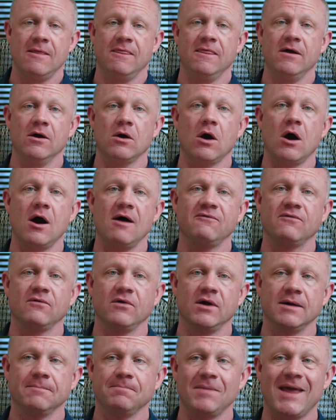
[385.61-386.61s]
They're
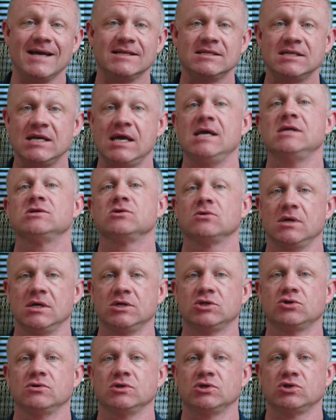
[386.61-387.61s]
offering a teaser
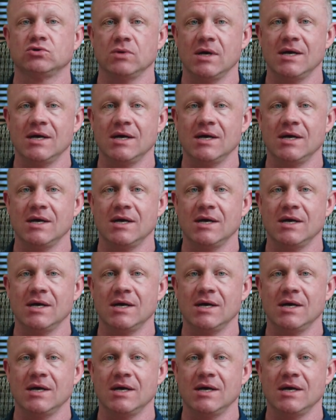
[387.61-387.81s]
interest